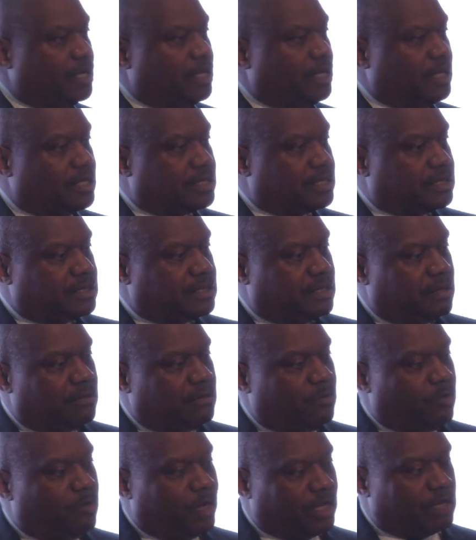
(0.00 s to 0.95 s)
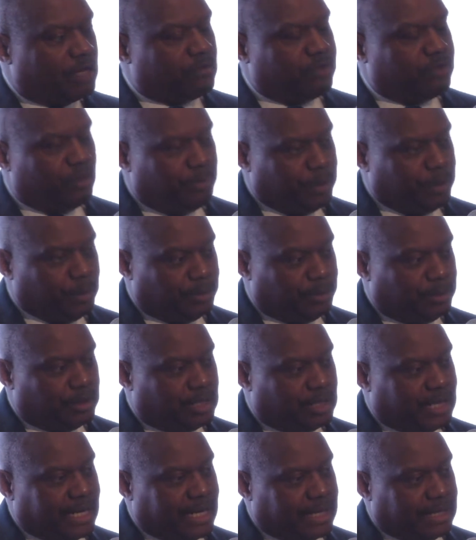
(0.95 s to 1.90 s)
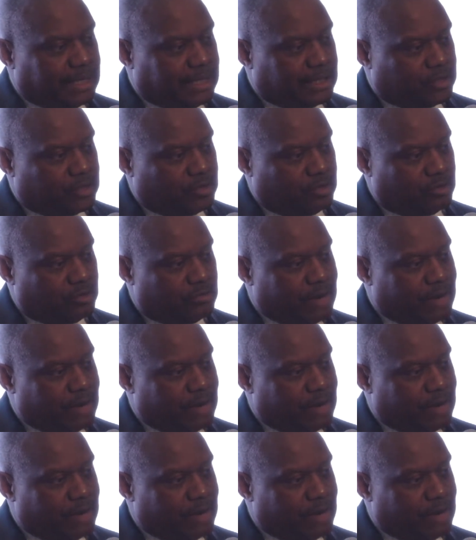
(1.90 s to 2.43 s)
It's the wonderful people that I get to